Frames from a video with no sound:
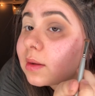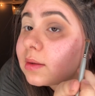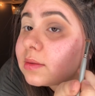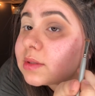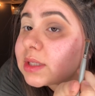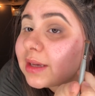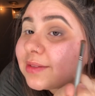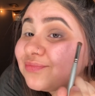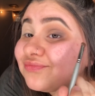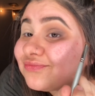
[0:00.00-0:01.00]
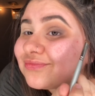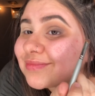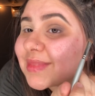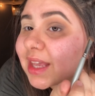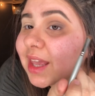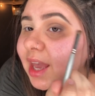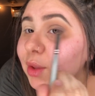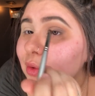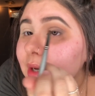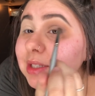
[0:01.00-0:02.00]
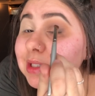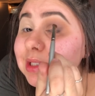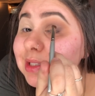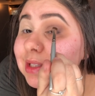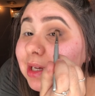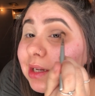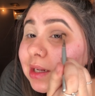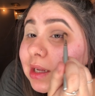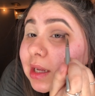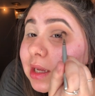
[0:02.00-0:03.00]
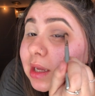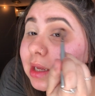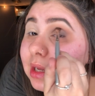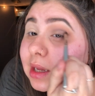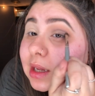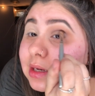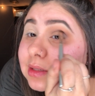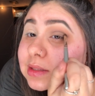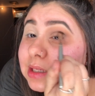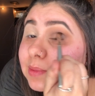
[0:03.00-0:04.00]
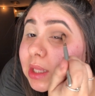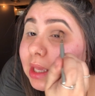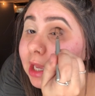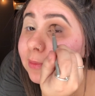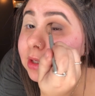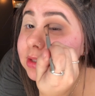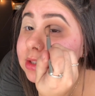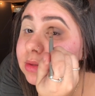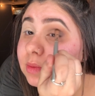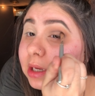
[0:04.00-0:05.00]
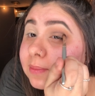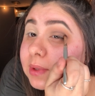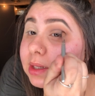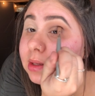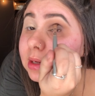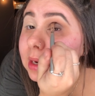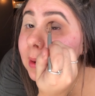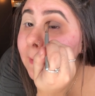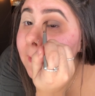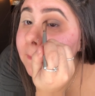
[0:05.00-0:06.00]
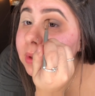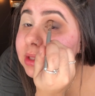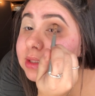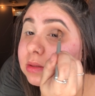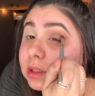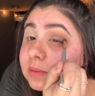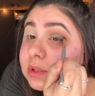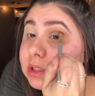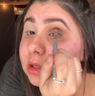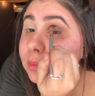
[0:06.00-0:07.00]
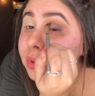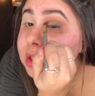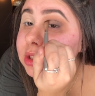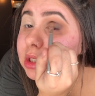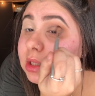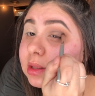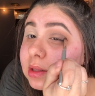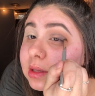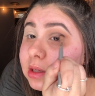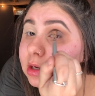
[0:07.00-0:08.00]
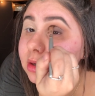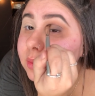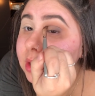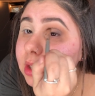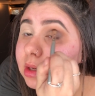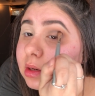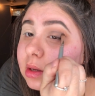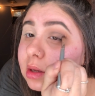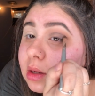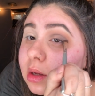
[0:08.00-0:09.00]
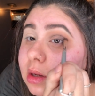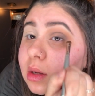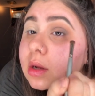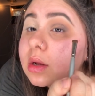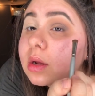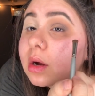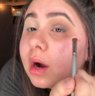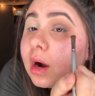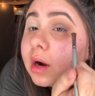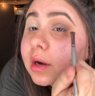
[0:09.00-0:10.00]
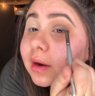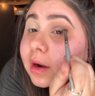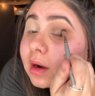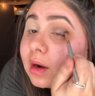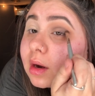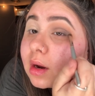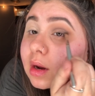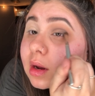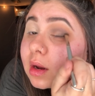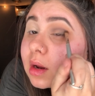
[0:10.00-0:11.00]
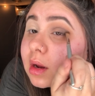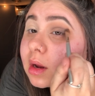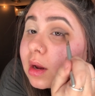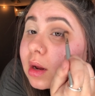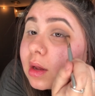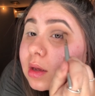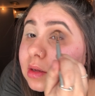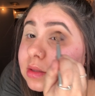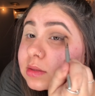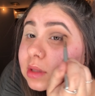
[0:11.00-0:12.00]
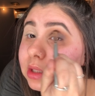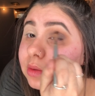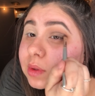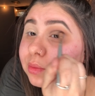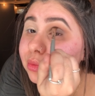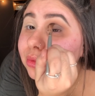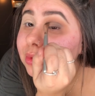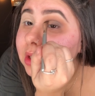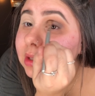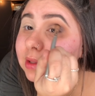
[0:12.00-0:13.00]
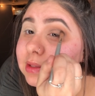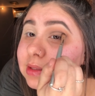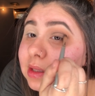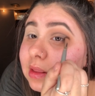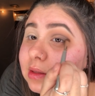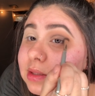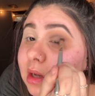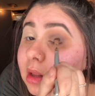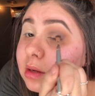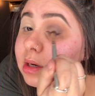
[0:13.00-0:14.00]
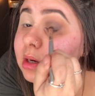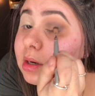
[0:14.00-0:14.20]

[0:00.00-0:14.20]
You see it? Yeah, you guys can see that. And same thing, I'm gonna swipe it, but this one I'm just gonna push a little bit harder so that you can really see this color.